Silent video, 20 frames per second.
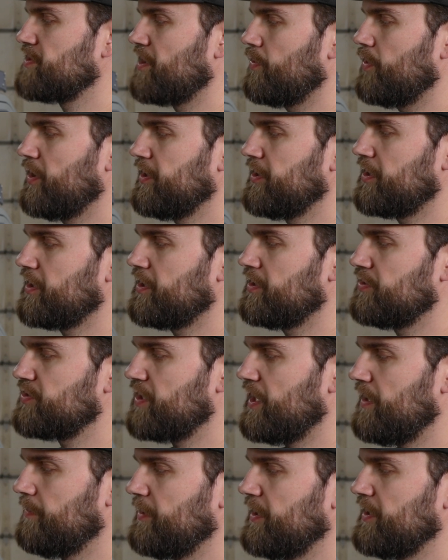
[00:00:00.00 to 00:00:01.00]
are what you're going to
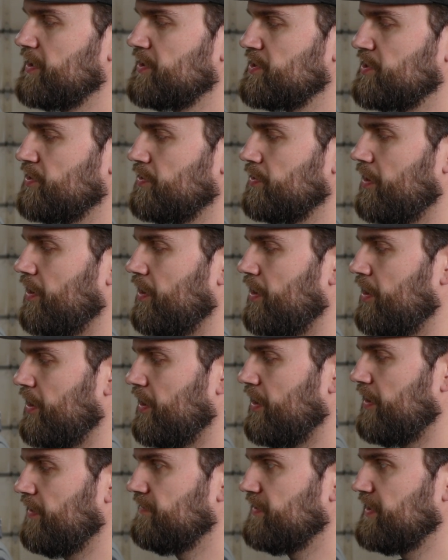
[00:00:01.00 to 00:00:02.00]
drop into
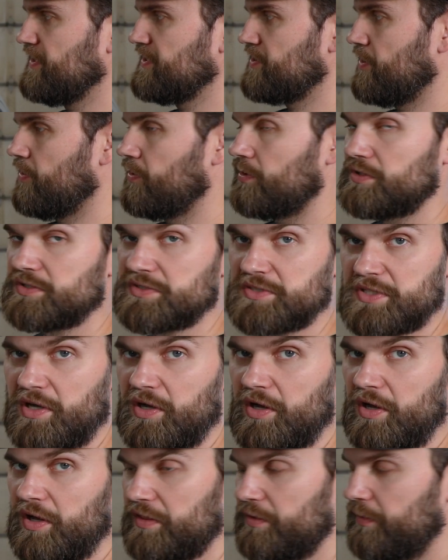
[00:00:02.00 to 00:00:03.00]
all of these holes
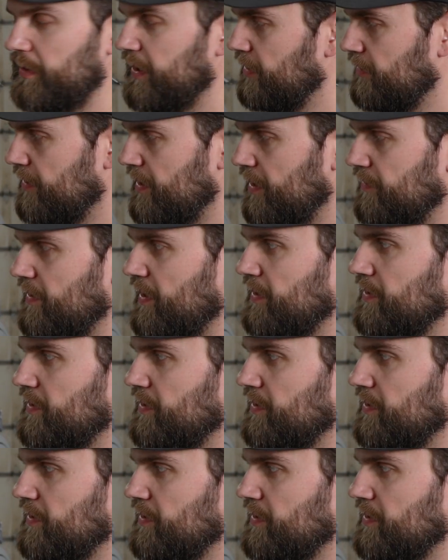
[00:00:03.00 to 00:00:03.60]
all the way around